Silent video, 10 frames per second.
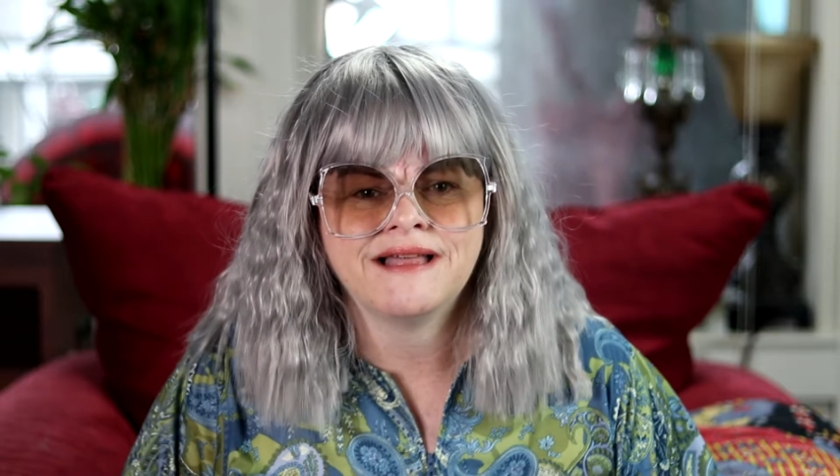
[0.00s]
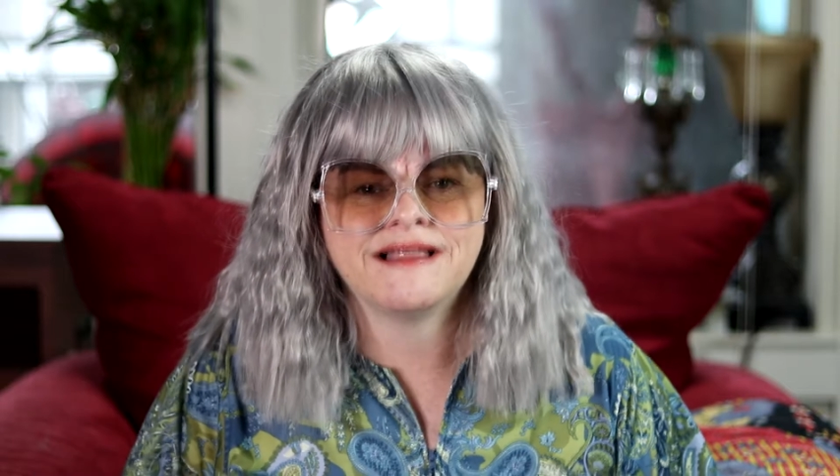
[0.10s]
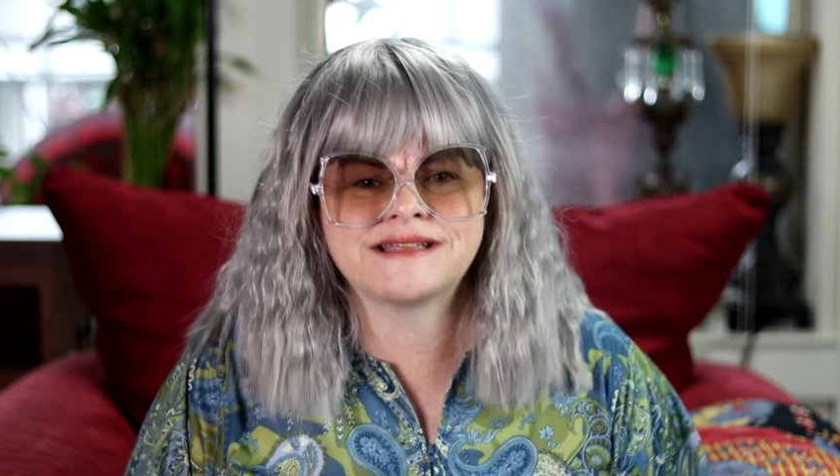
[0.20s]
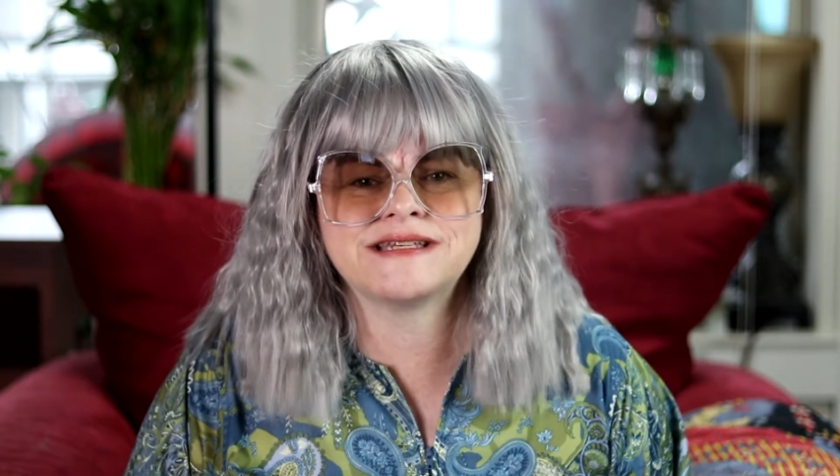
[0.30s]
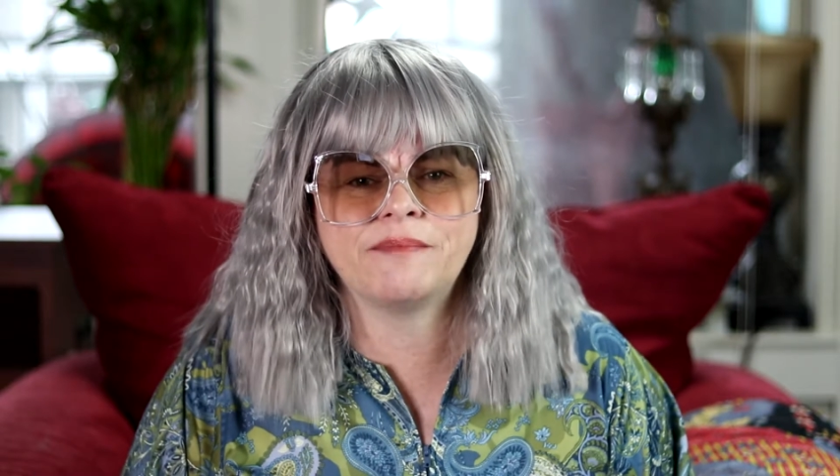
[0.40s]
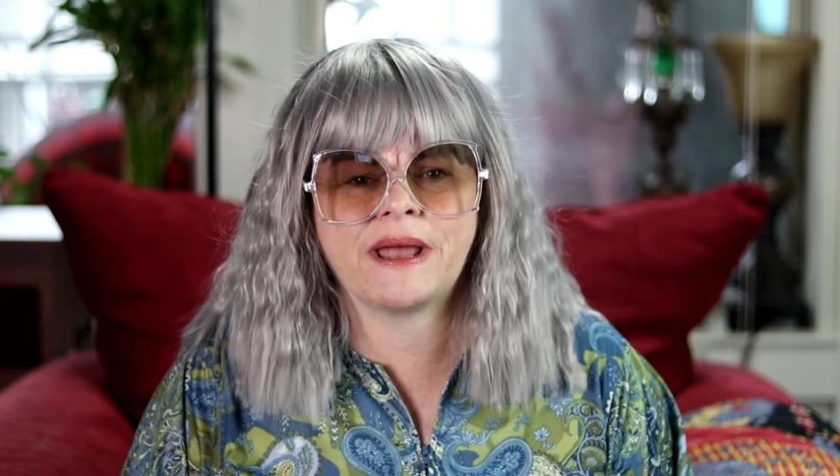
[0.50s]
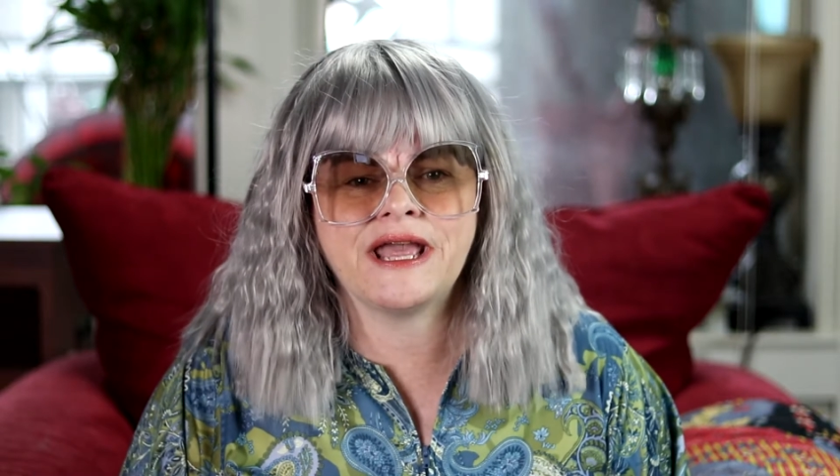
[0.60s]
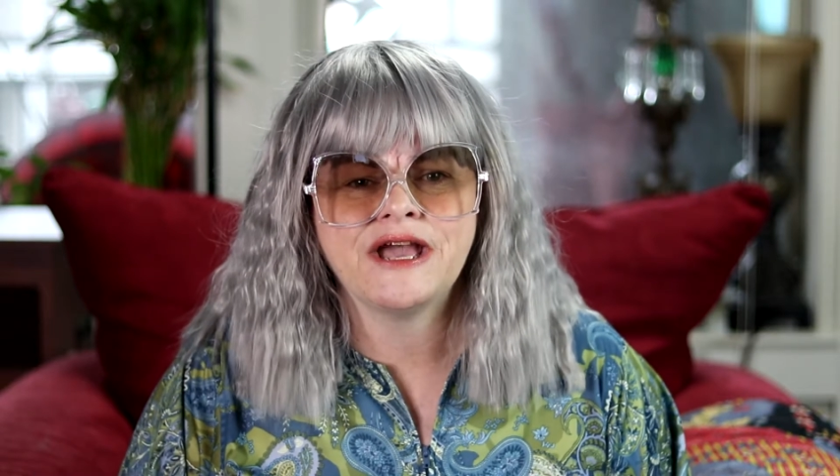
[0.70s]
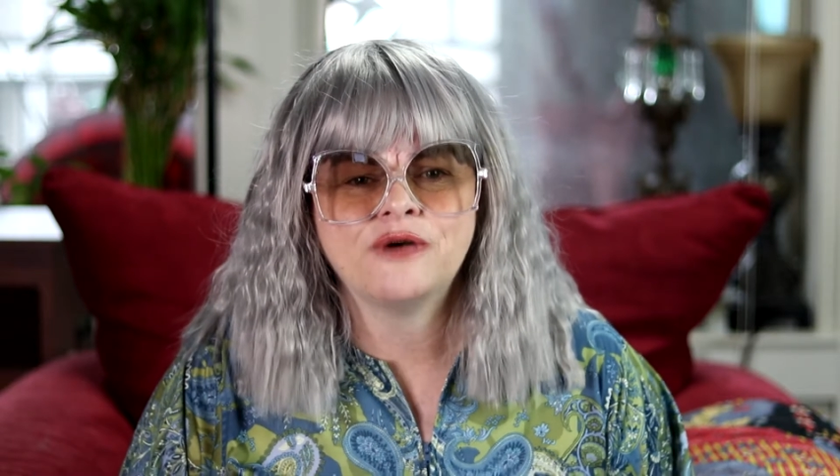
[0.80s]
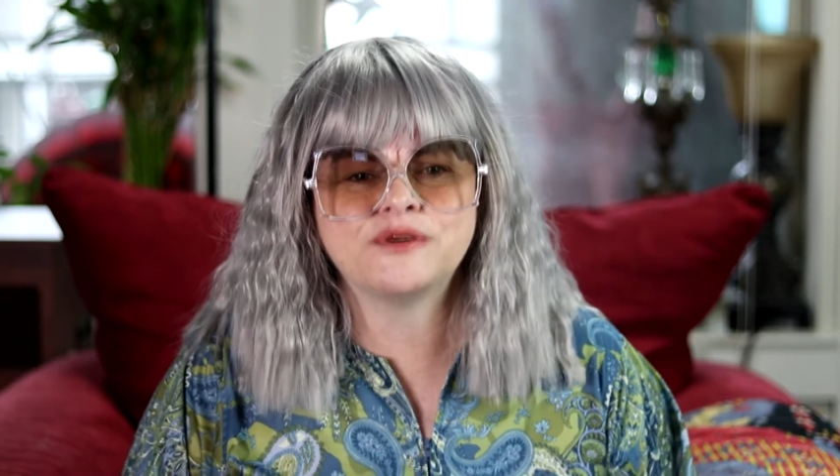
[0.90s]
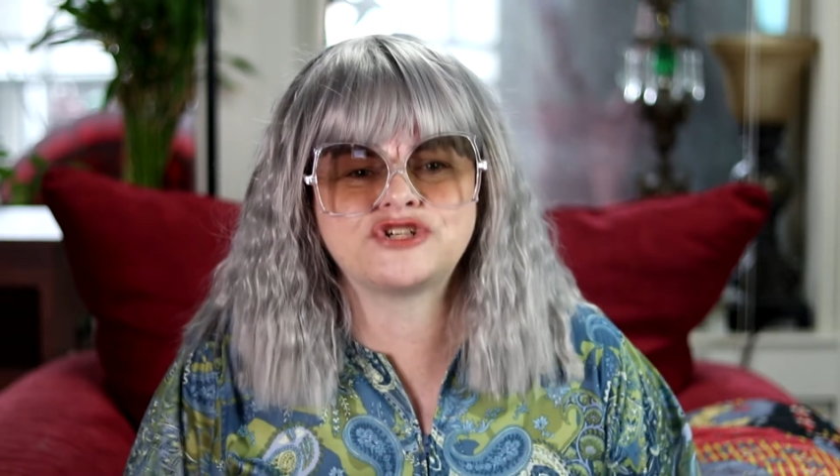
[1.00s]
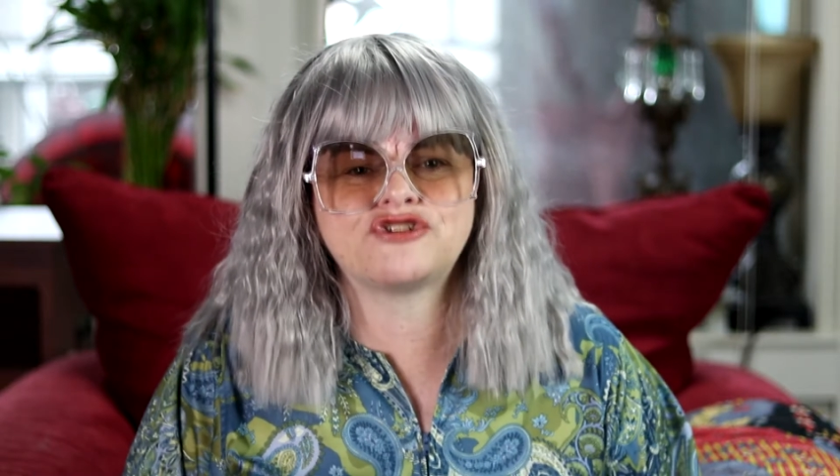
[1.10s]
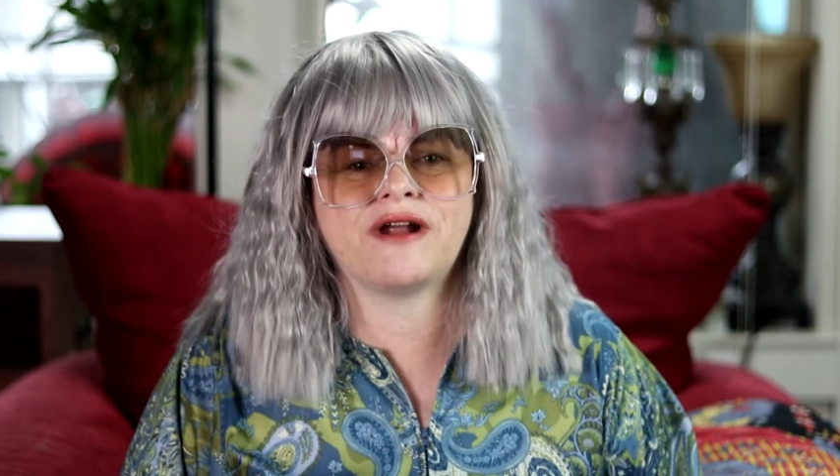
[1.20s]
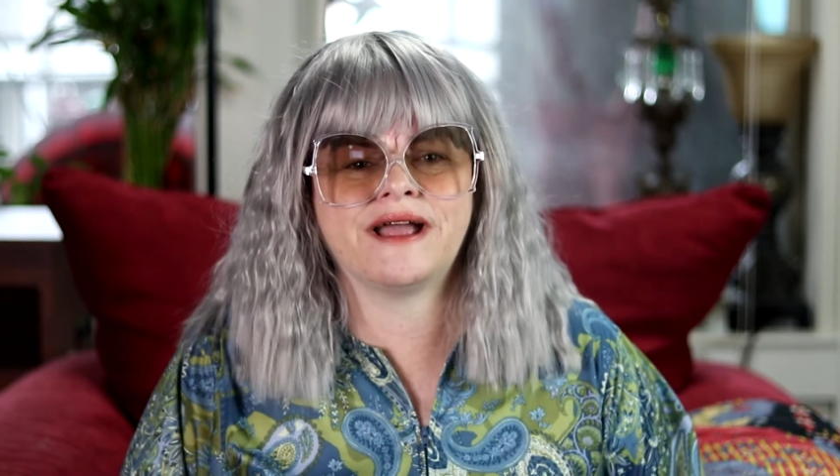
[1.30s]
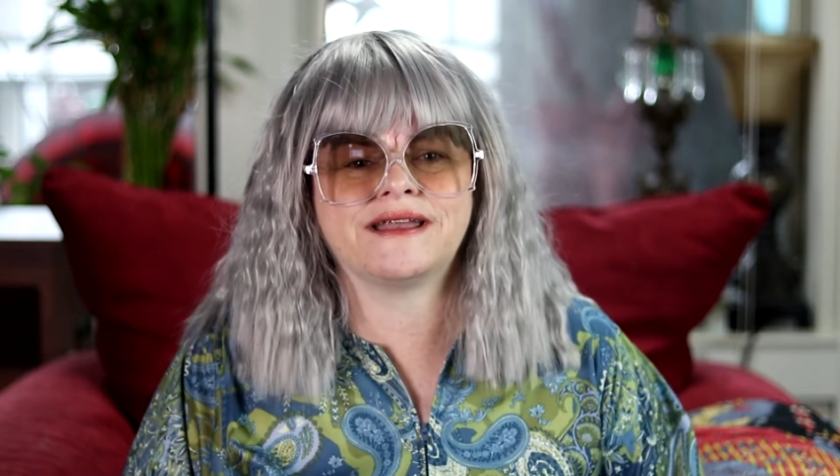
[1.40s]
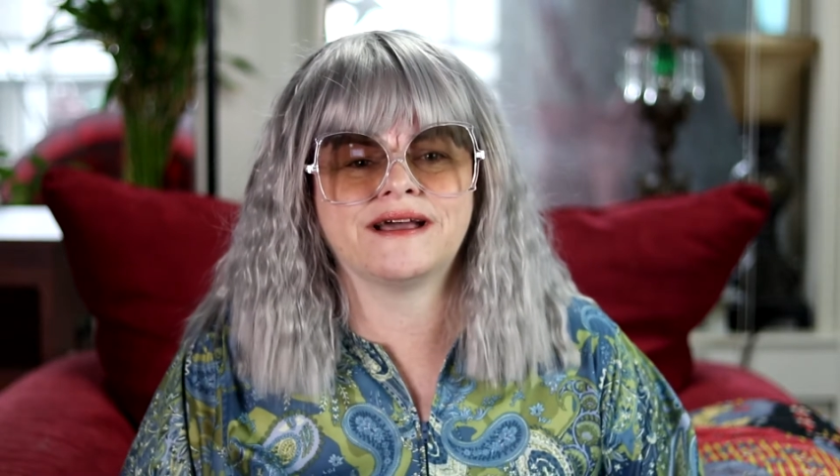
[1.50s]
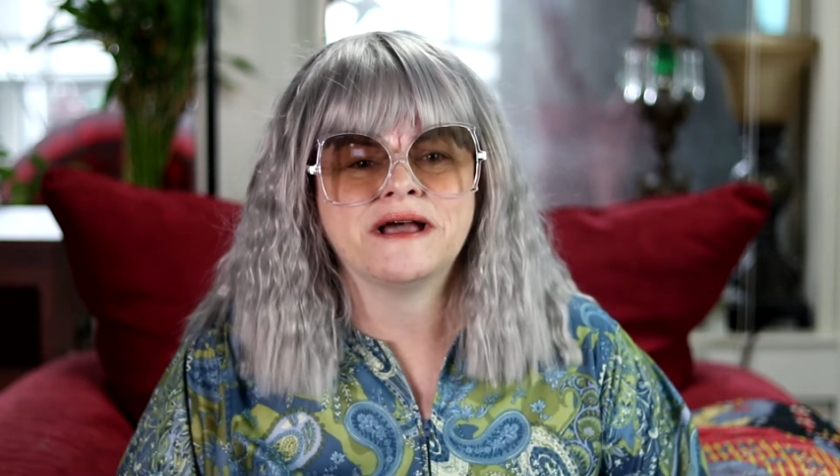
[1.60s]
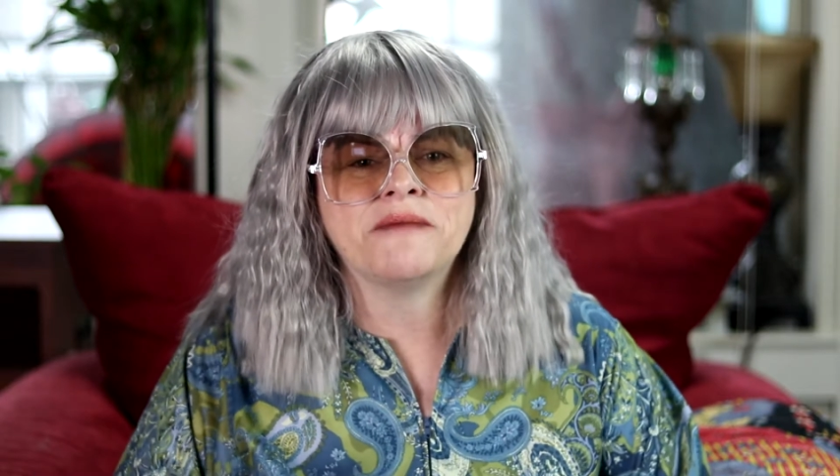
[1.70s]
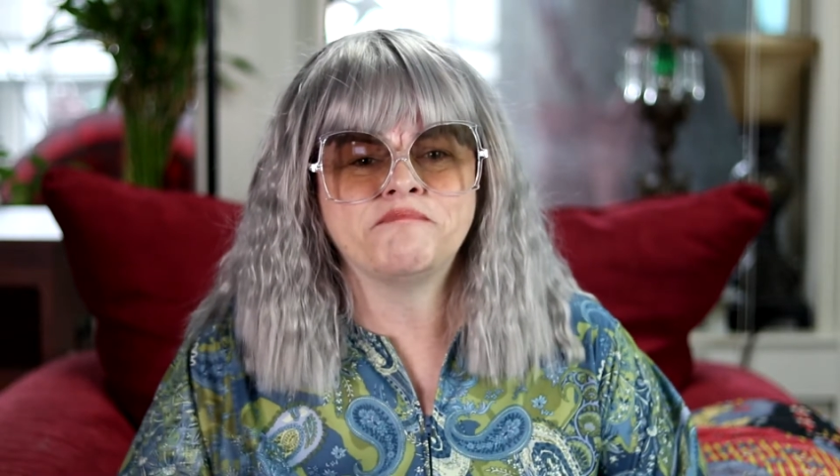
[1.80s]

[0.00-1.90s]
like somebody was trying to